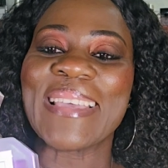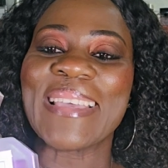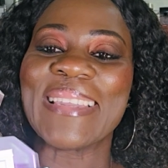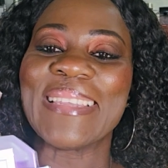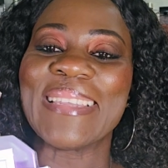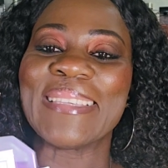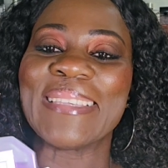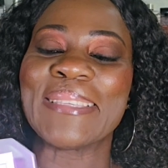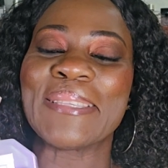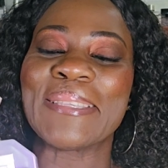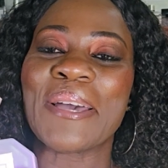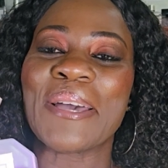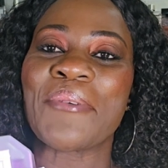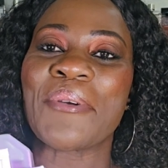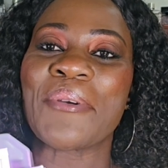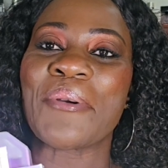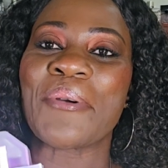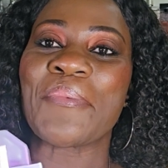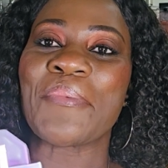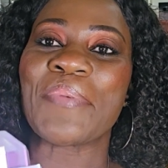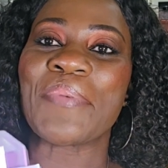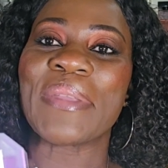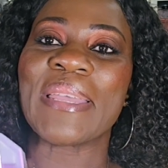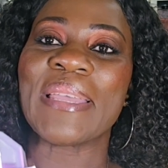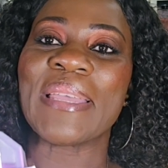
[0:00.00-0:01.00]
This is how we
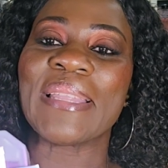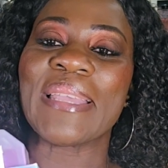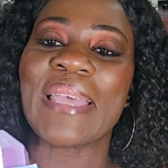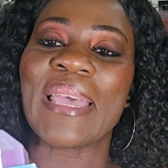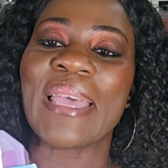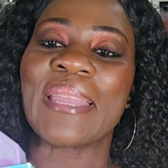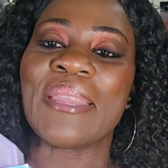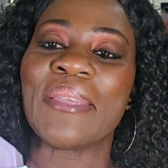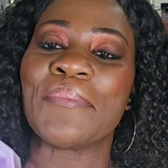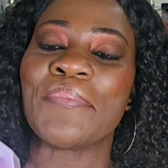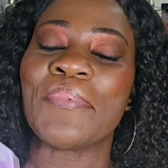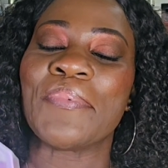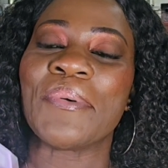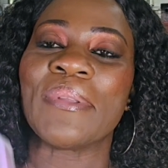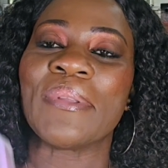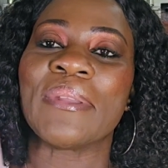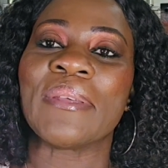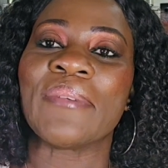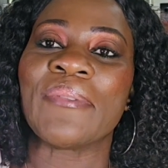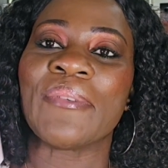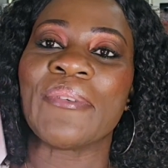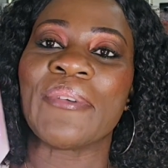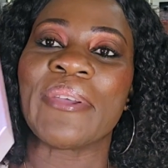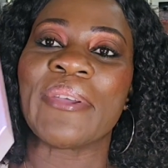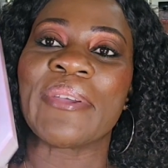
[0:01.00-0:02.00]
open it, and you pull
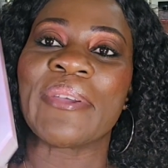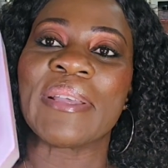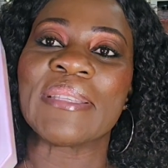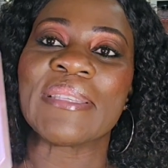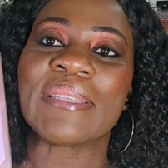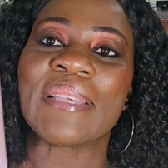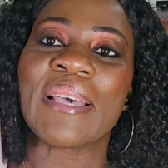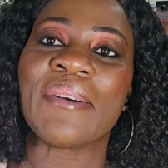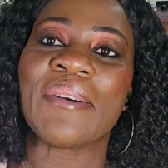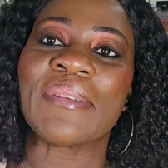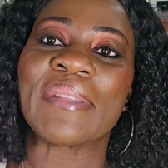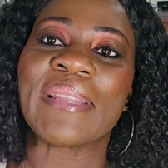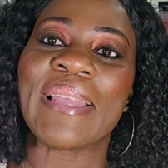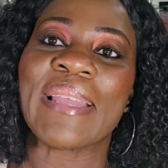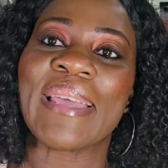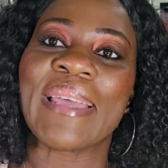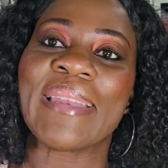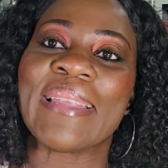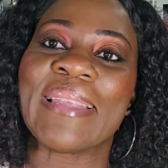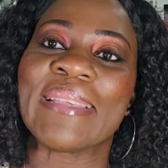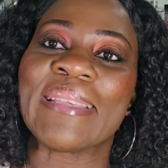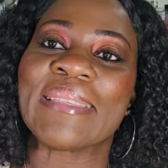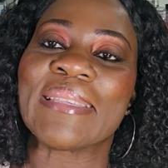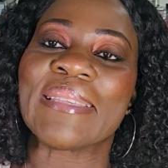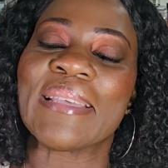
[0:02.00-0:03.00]
the fragrance out like
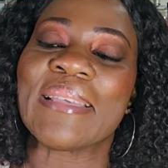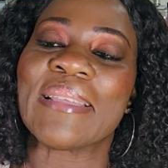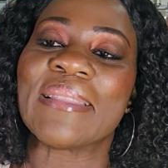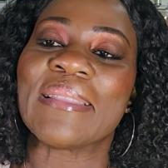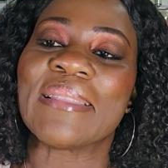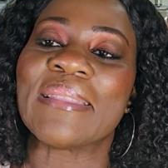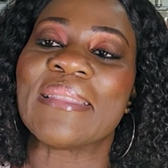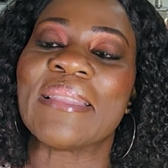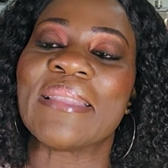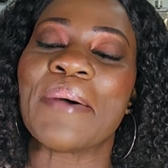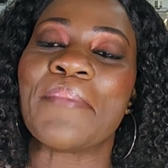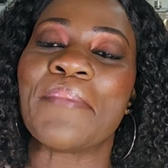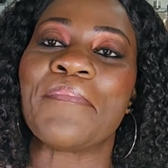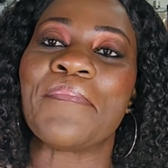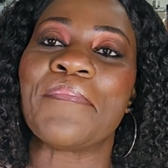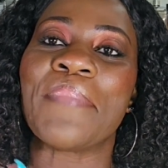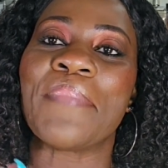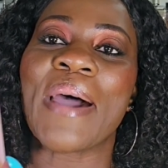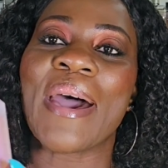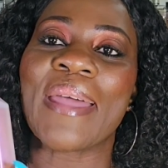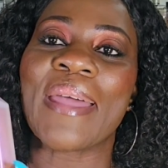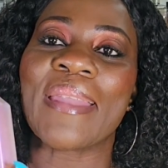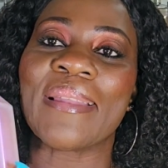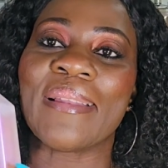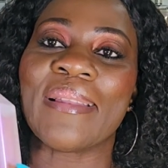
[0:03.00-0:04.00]
this. The
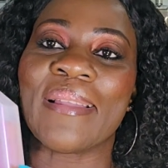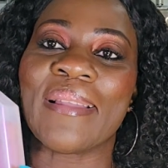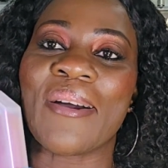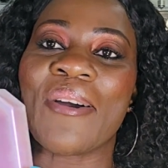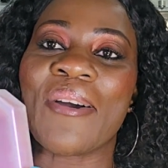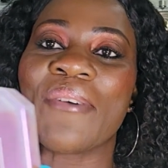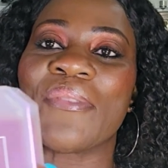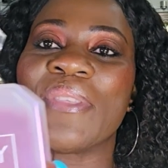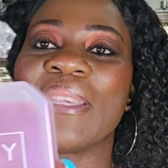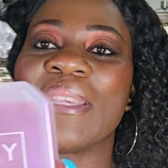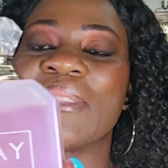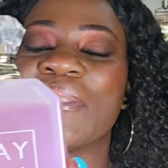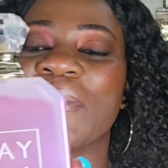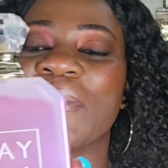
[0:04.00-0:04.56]
bottle of this